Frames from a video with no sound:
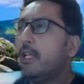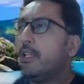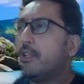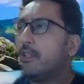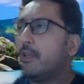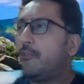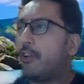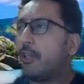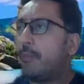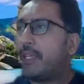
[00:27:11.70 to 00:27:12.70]
Now,
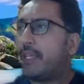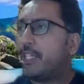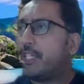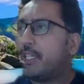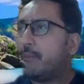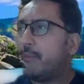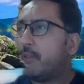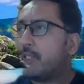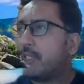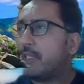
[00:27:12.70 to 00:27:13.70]
for the migration, I'm
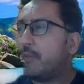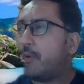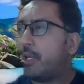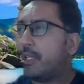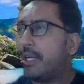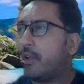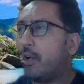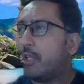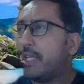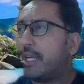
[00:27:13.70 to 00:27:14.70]
using, they want that
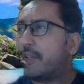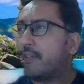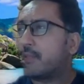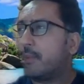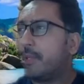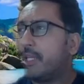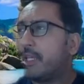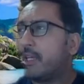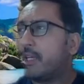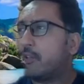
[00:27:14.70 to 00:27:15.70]
all the active customer
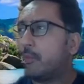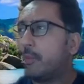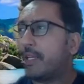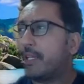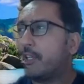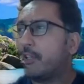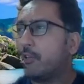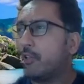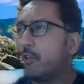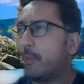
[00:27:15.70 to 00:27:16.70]
billing account to migrate to
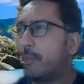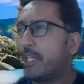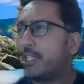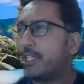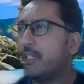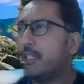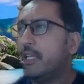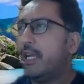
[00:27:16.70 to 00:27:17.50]
the new application,